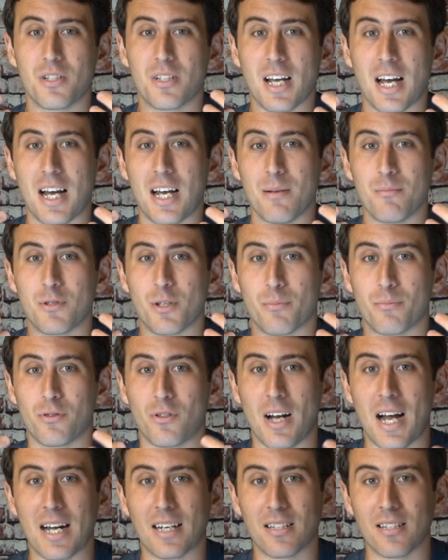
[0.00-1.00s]
time to
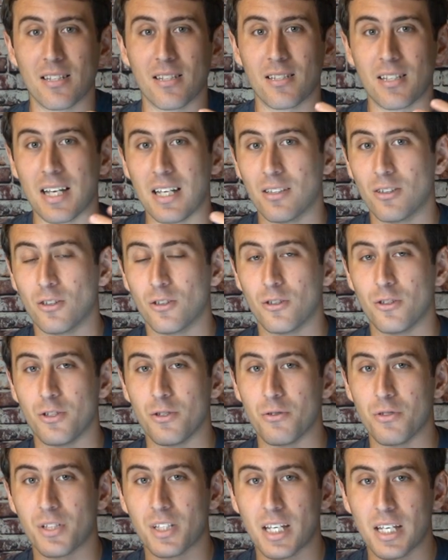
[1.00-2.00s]
practice and learn
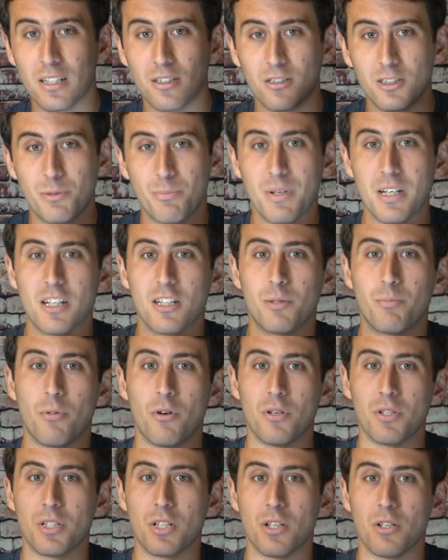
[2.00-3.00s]
new skills, be
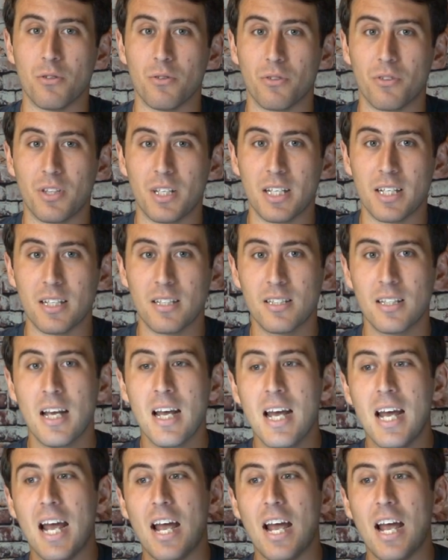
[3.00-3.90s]
exposed to new things,